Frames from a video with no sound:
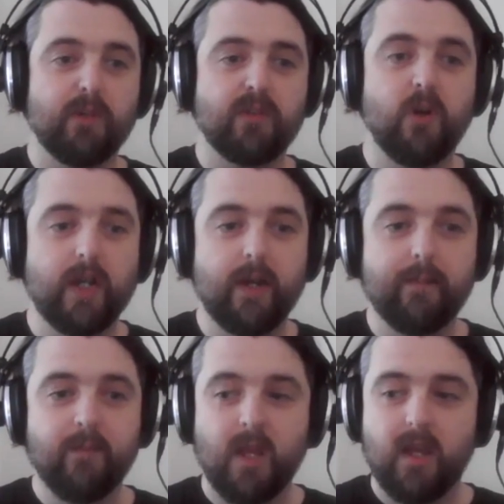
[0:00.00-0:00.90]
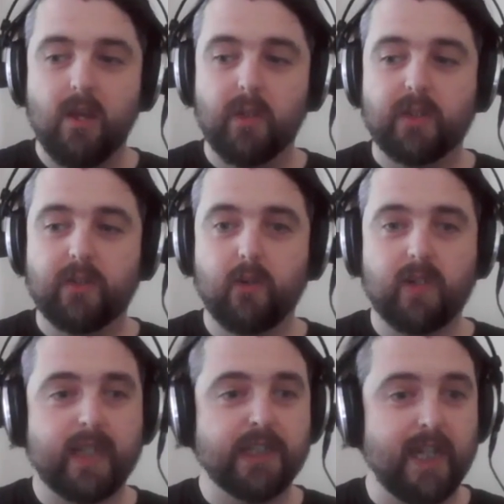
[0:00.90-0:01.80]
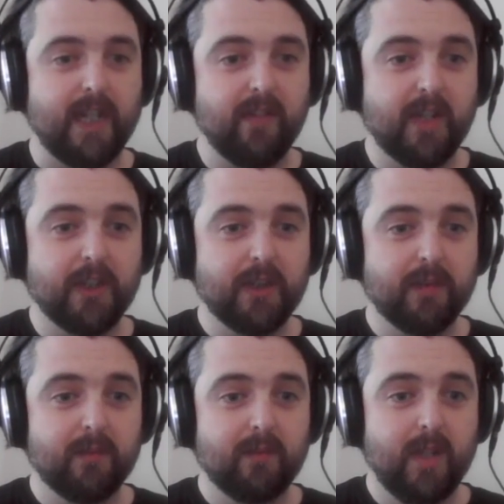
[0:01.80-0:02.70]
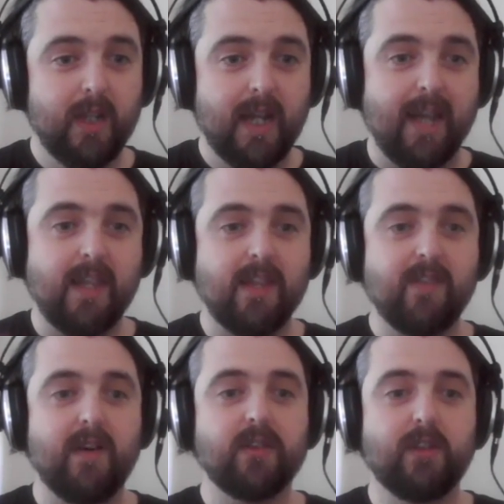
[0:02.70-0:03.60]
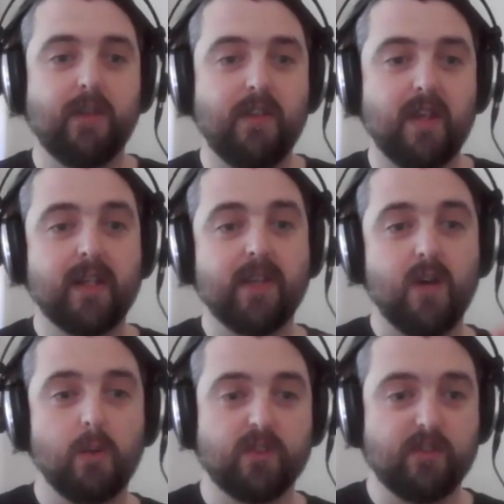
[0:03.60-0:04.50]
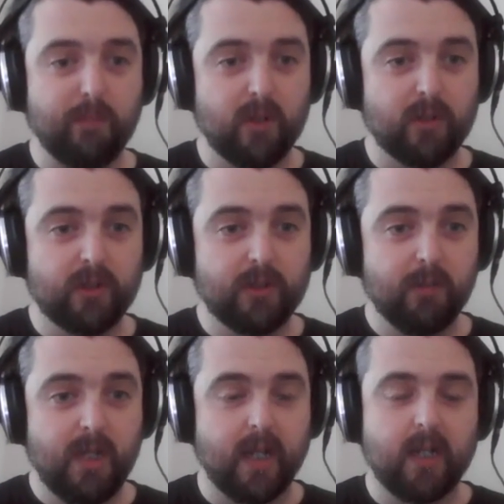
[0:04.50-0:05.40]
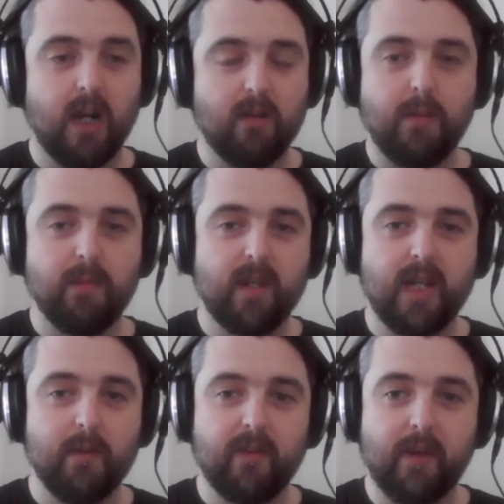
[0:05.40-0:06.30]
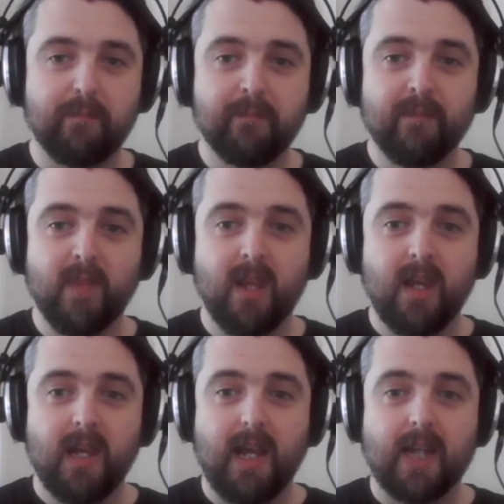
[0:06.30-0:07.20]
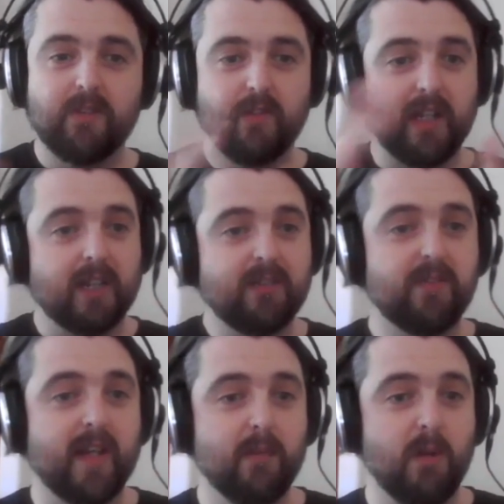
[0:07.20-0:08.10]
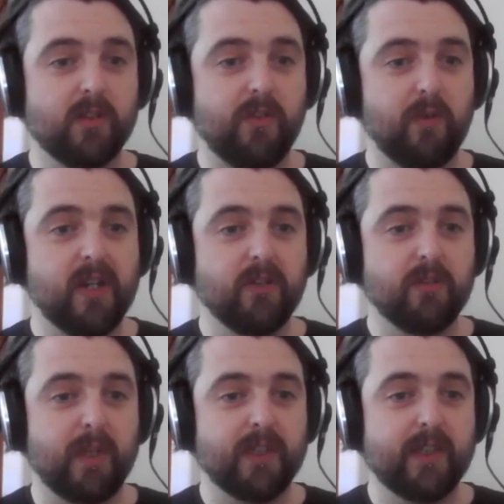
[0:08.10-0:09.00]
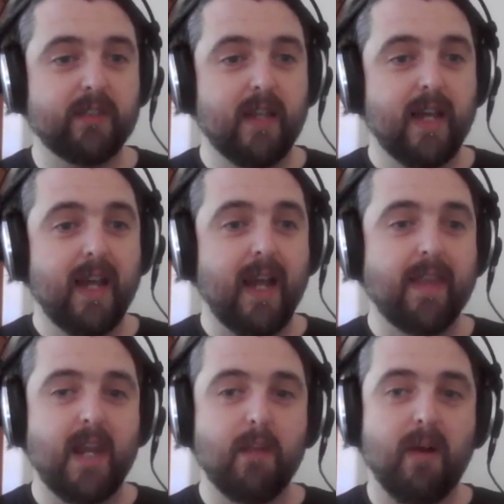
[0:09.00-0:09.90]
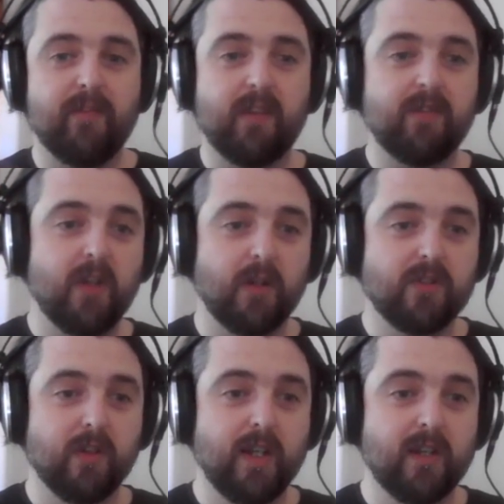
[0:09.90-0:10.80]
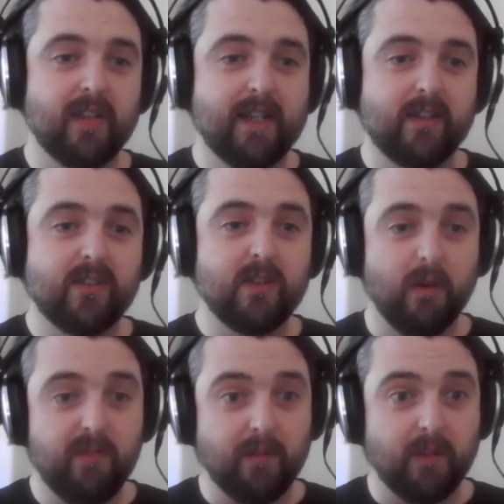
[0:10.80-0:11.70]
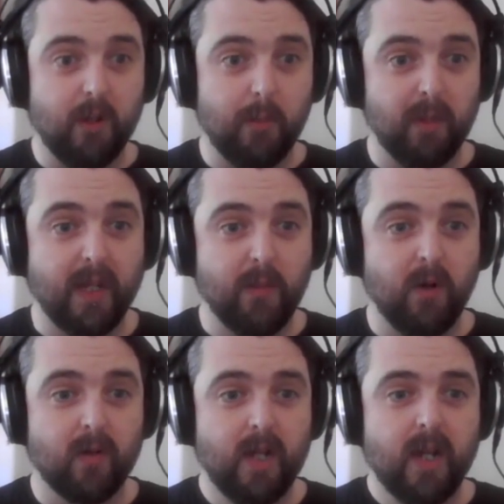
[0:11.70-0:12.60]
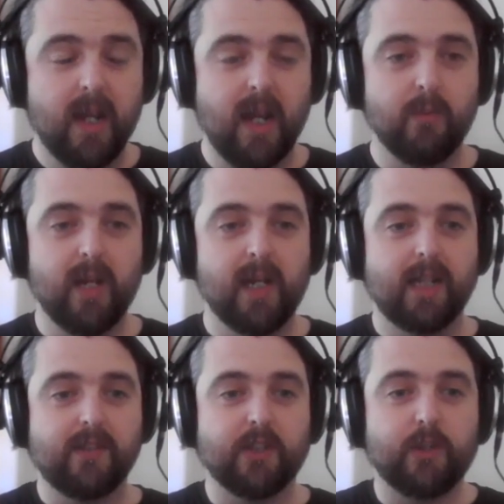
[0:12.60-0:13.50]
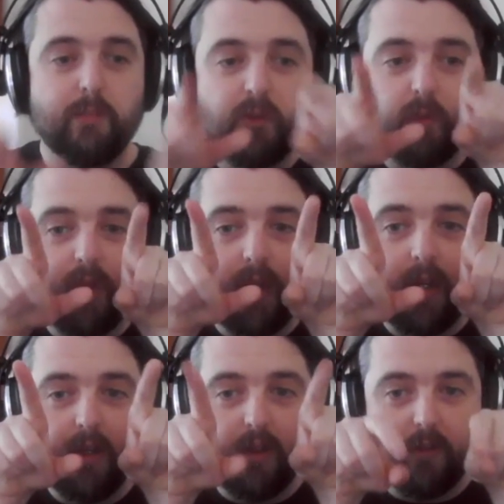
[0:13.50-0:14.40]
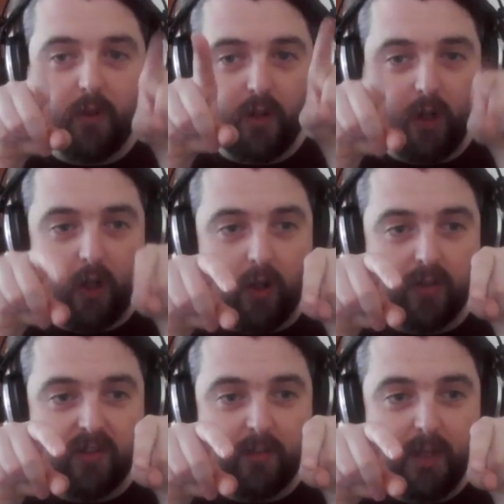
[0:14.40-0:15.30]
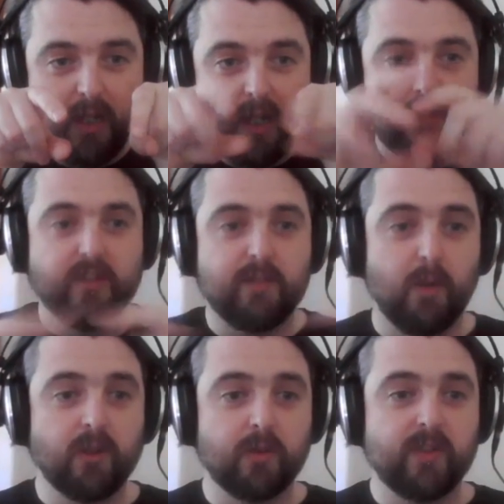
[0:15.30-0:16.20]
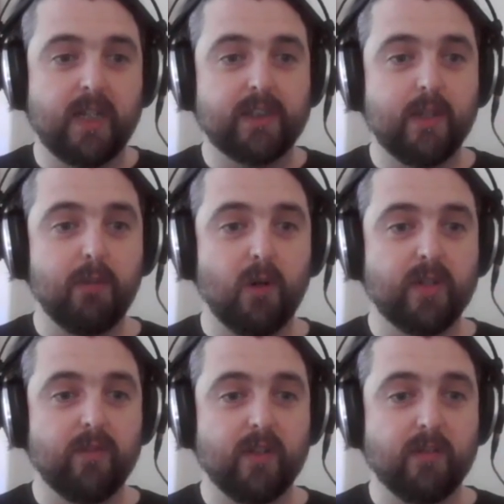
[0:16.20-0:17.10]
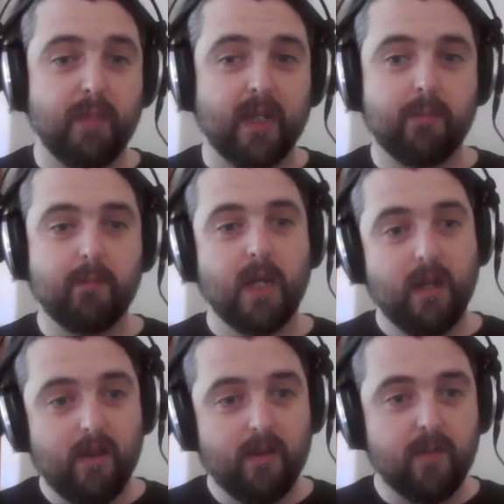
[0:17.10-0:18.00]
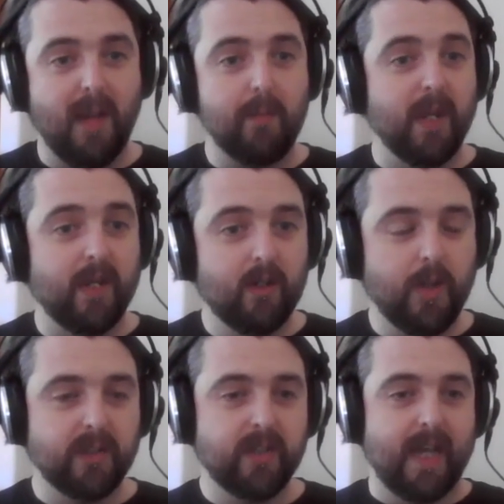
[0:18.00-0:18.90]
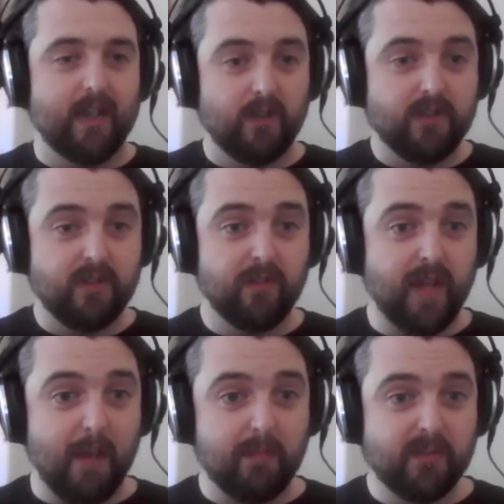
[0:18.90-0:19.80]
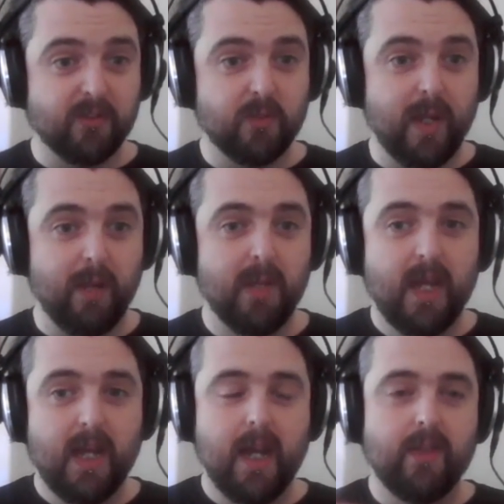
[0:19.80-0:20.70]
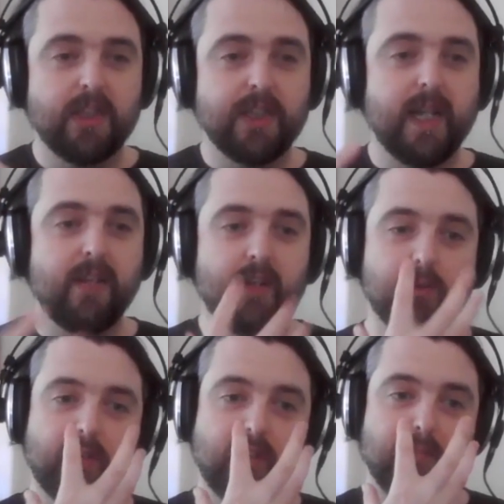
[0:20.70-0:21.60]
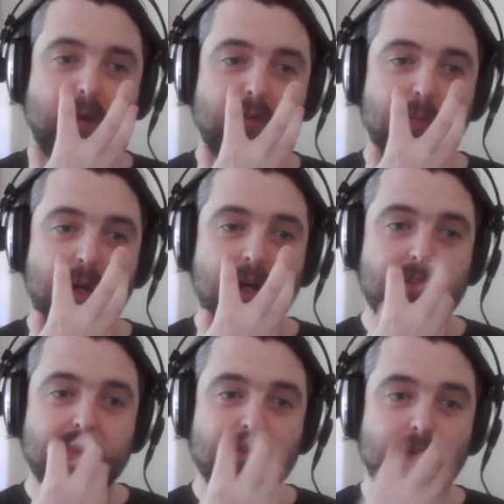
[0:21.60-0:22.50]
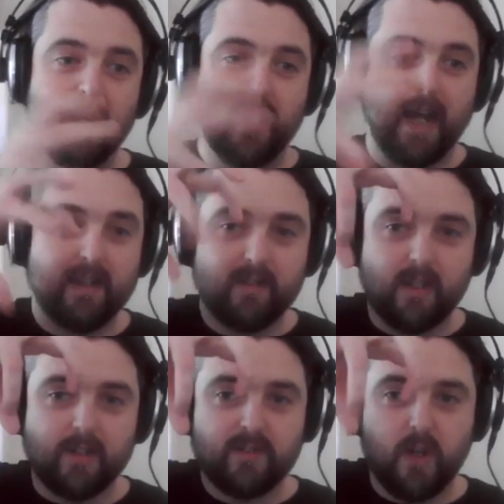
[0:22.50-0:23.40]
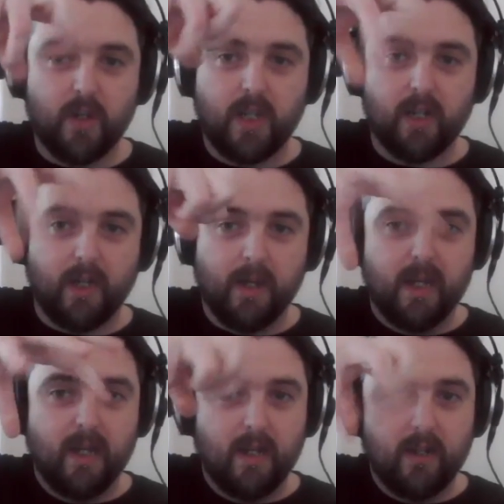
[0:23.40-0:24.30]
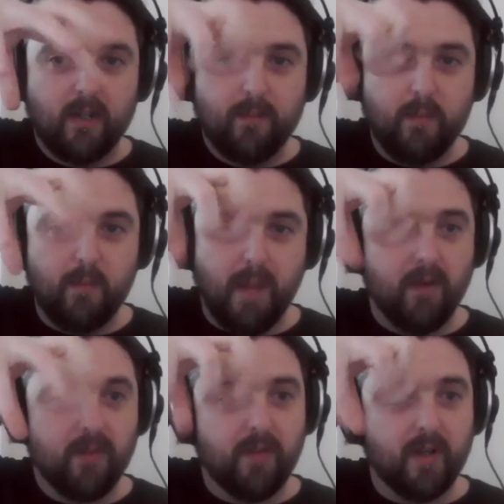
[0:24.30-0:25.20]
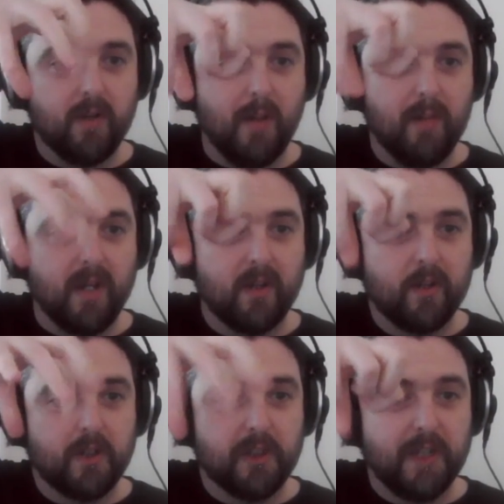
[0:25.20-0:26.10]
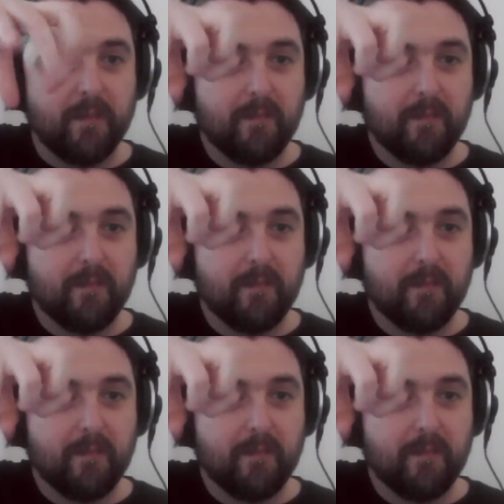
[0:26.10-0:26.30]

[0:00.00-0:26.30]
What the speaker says: Patoia, which looked like a jellyfish. And then they found this other thing they thought was a sponge, and I can't remember the name of it. And so they classified them all as 3 new species. And then about 50 or so years later, someone found a complete one and realized the shrimps were the front claws. The sponge was actually the body of this big flapping creature that had lots of flaps to swim. And the jellyfish was its mouth parts. It had this circular mouth for grabbing and crushing.